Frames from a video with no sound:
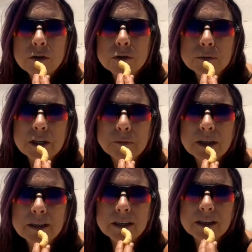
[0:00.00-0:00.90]
Where is
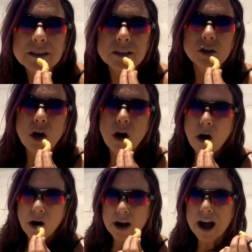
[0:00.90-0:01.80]
Jones Beach, please?
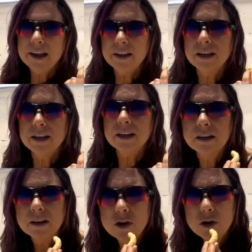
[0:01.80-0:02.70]
It's in Long
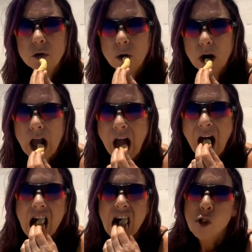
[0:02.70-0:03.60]
Island, New
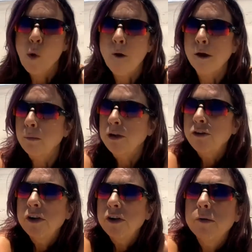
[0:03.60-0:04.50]
York.
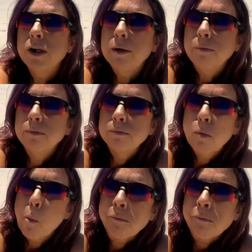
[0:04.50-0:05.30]
Let me show you around.